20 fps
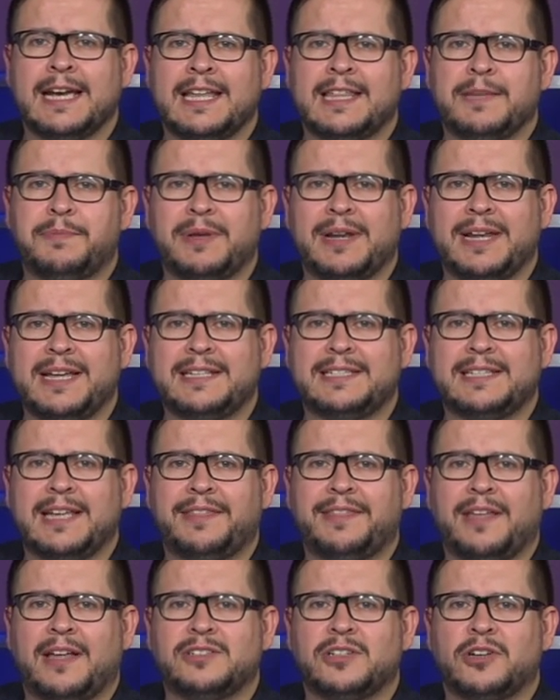The police
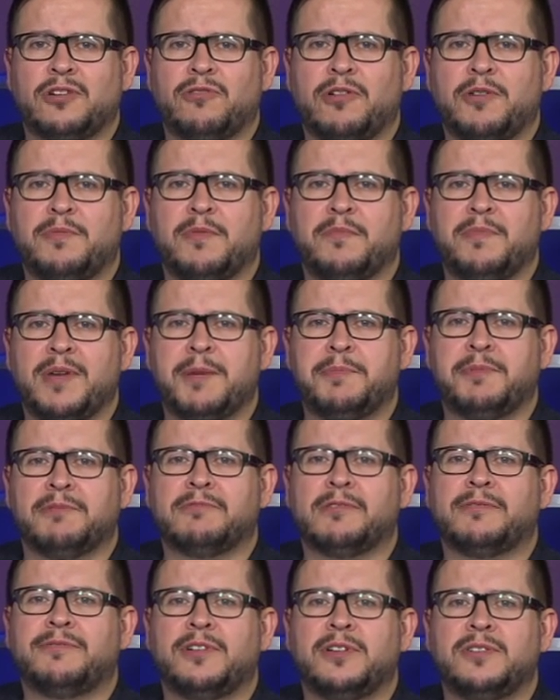said that a group of people
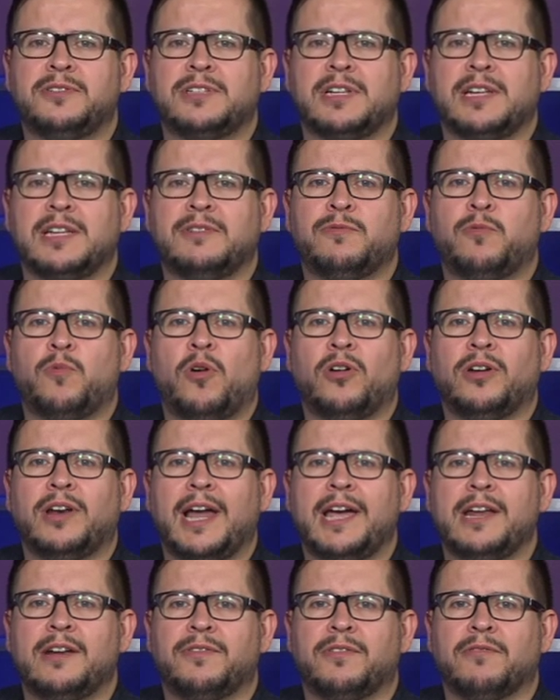refused to leave one
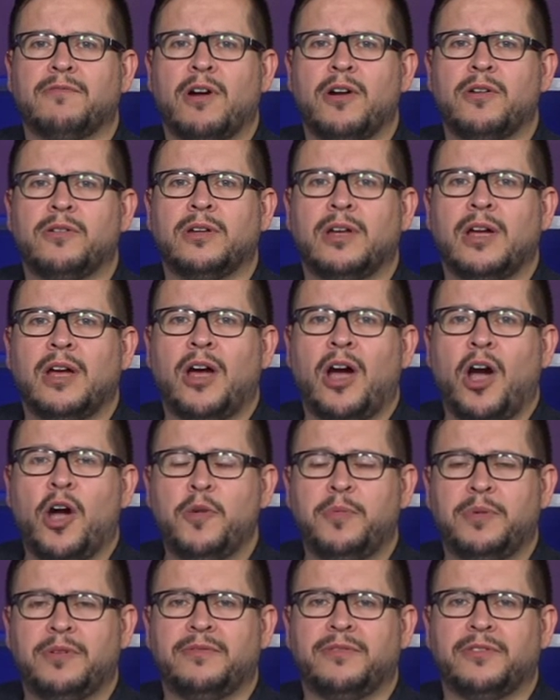lane of the road
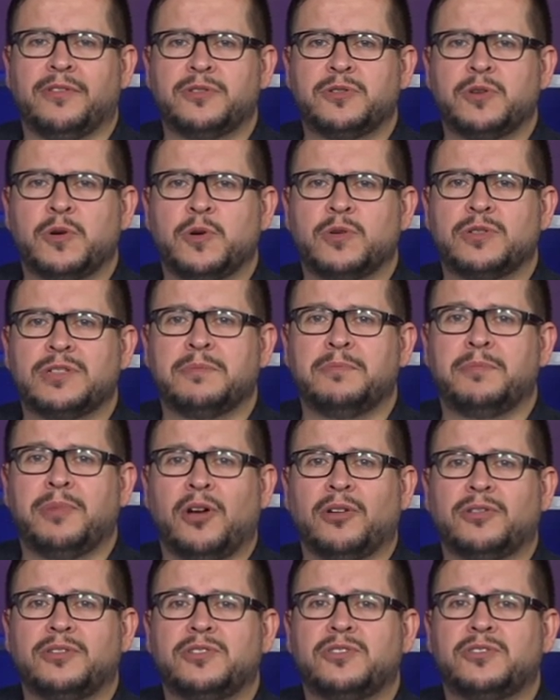open for the torch and
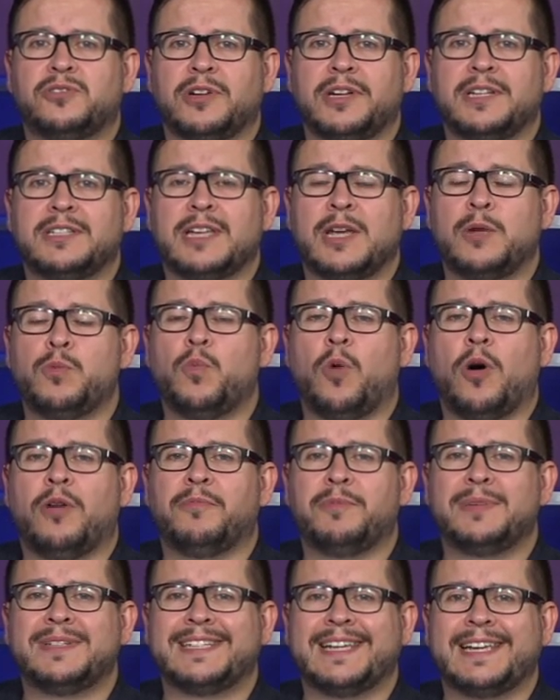blocked the street in one
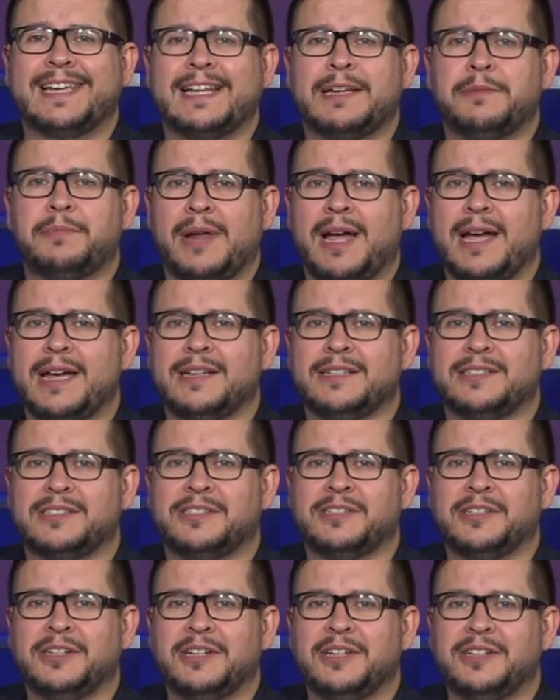particular place.